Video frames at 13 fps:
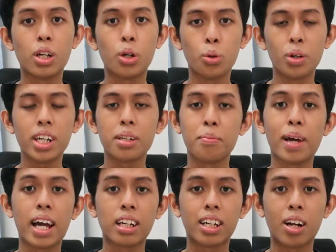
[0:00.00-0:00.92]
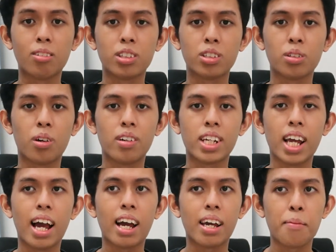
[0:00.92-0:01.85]
a quick background
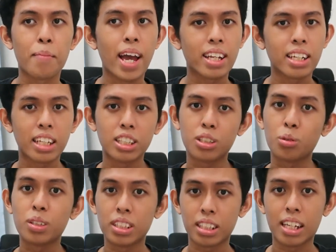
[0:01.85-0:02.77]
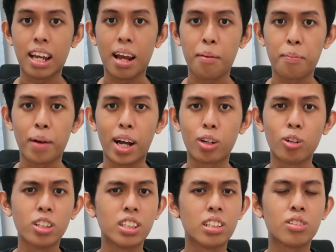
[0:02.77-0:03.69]
story, I managed to stay at
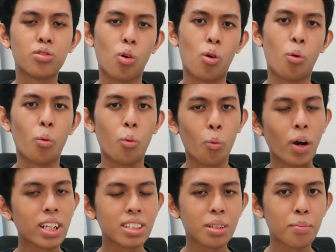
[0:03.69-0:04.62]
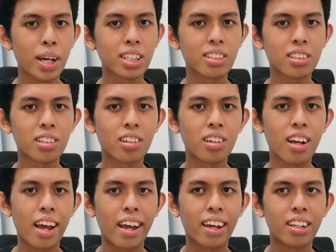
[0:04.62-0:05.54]
Pagoh just for 1
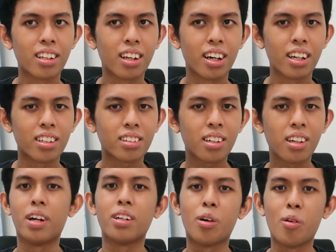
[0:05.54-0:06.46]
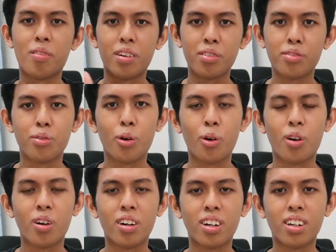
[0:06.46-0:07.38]
semester and like
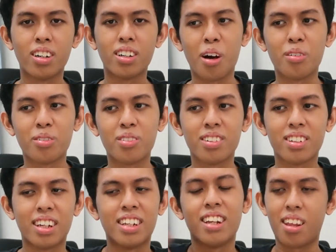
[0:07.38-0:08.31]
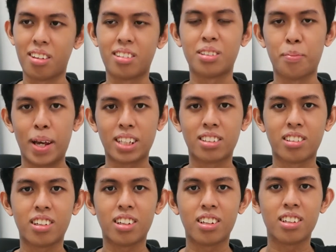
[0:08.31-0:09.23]
1/4 of another
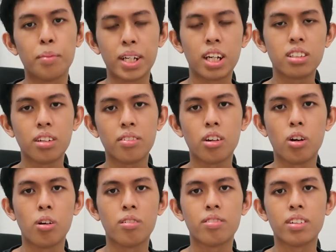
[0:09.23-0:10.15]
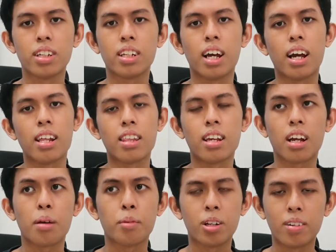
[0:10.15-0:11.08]
semester. So because of COVID, I
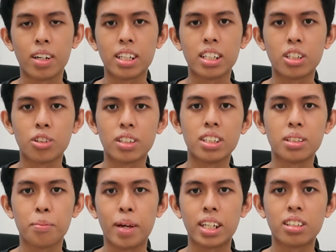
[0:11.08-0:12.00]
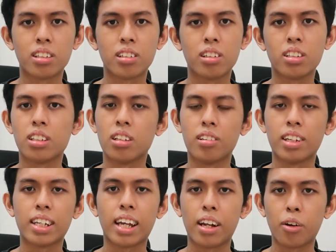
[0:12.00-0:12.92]
think I'm already 3 semesters
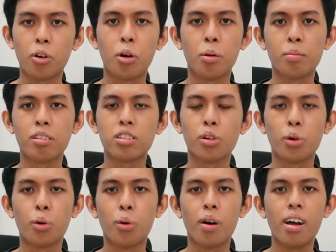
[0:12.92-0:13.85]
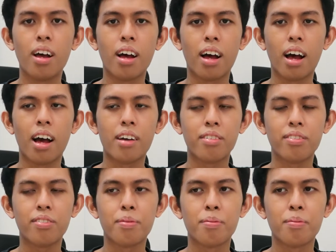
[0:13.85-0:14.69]
learning at home, so I've